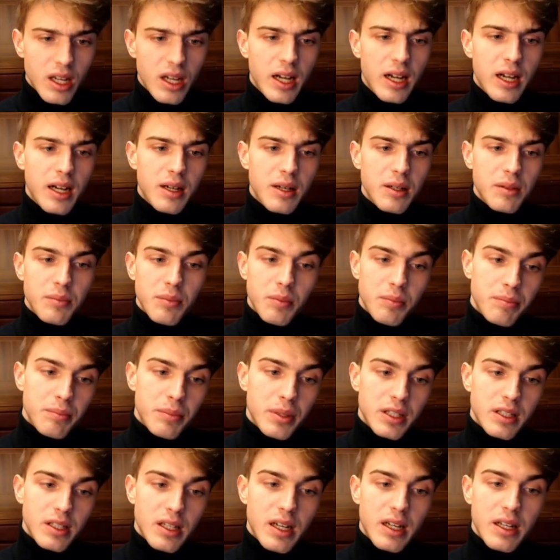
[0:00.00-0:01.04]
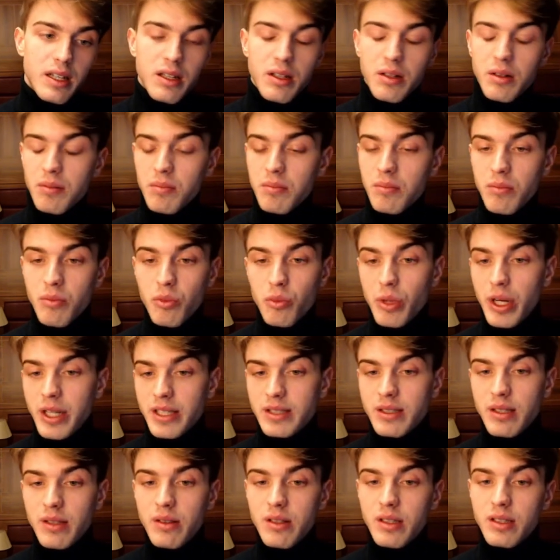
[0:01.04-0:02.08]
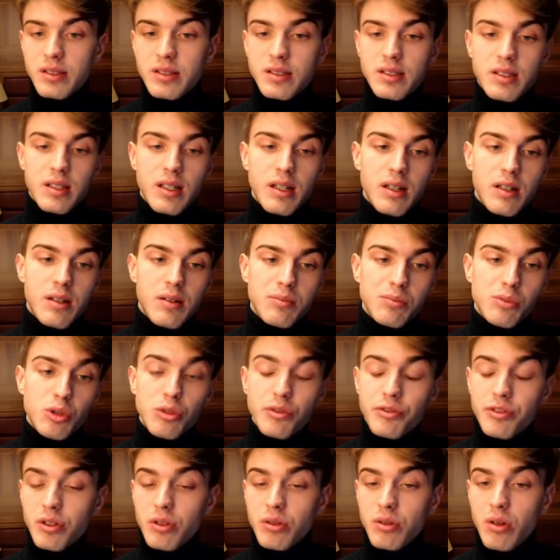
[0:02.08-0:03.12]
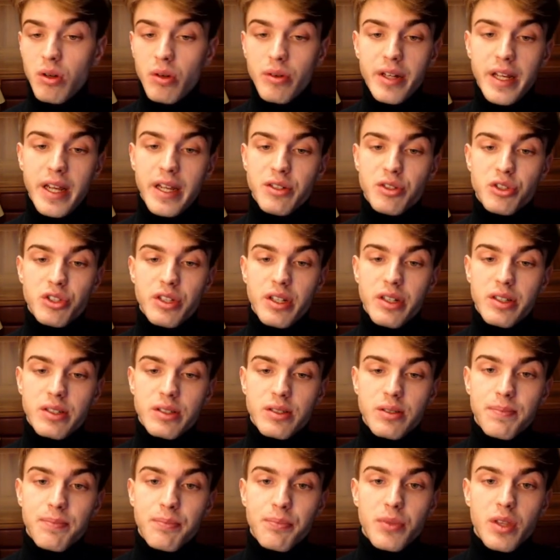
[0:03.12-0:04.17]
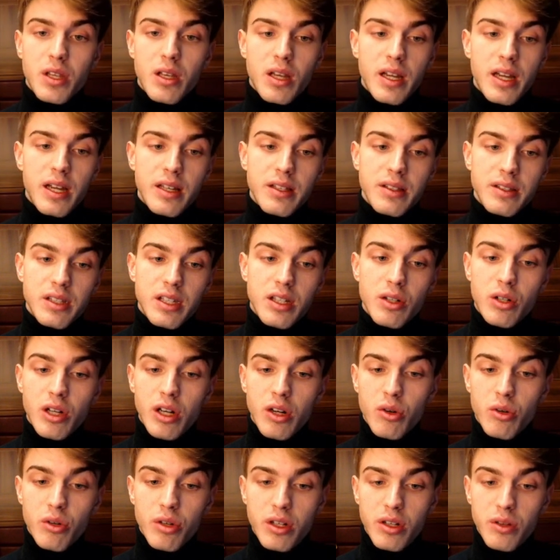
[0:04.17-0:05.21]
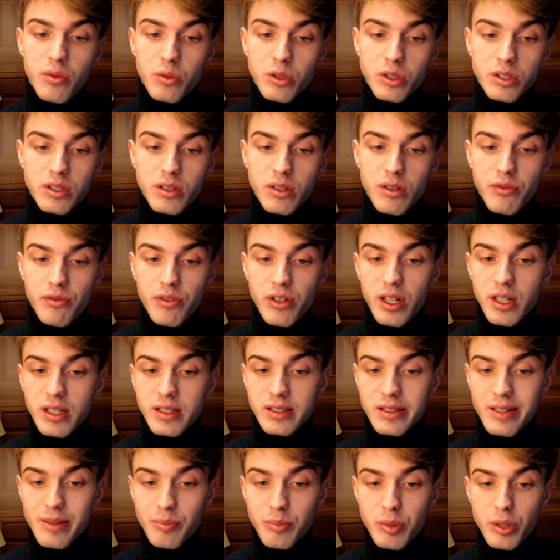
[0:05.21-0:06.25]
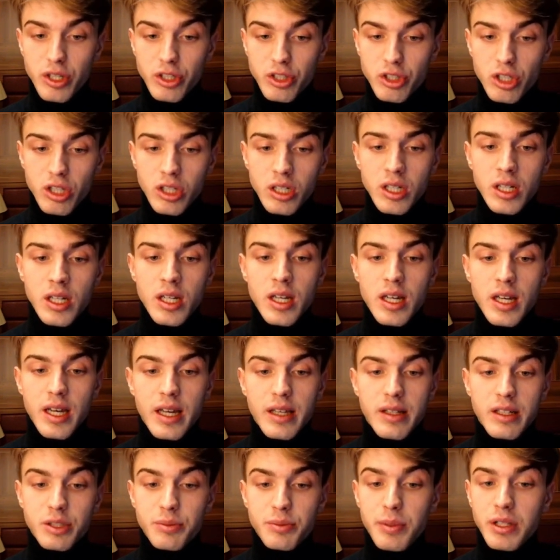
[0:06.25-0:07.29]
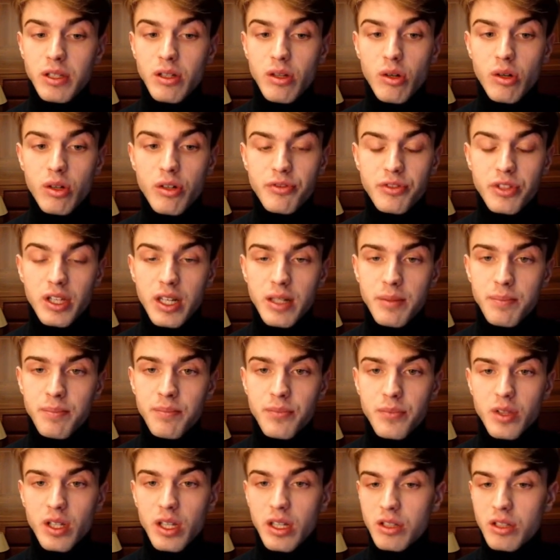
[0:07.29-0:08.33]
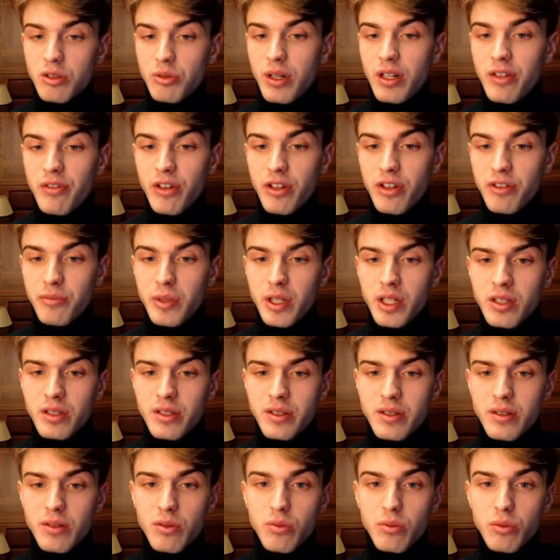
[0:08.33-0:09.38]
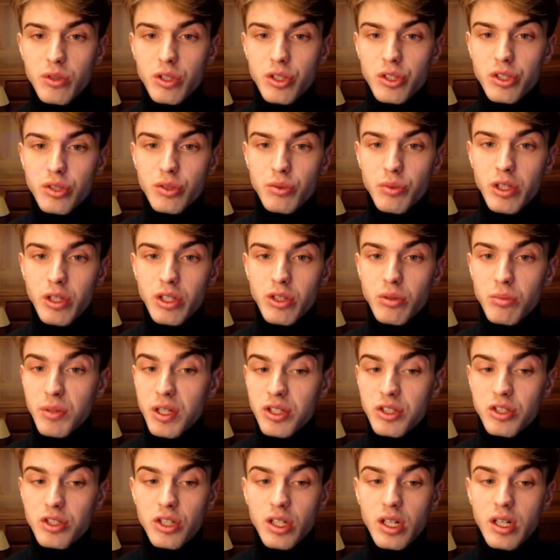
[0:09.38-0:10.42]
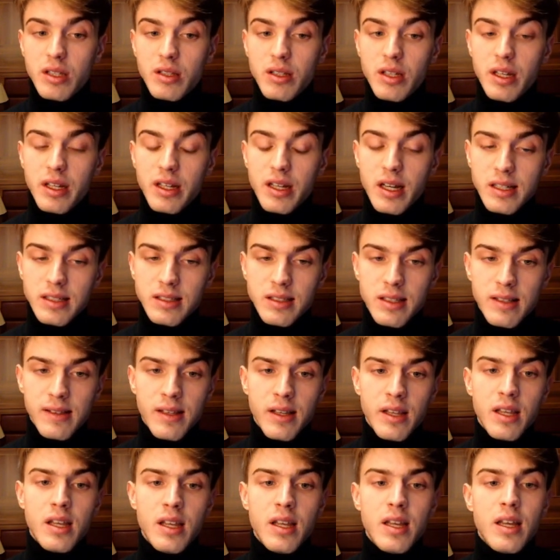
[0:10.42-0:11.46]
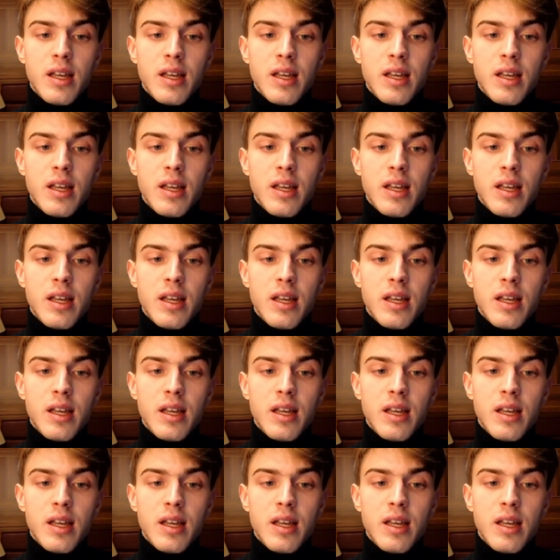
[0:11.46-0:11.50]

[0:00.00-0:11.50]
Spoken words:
But I wasted this move on h6. And here I already was feeling some pressure, and I spent a lot of time, like 25 minutes, which is way too much, and I castled.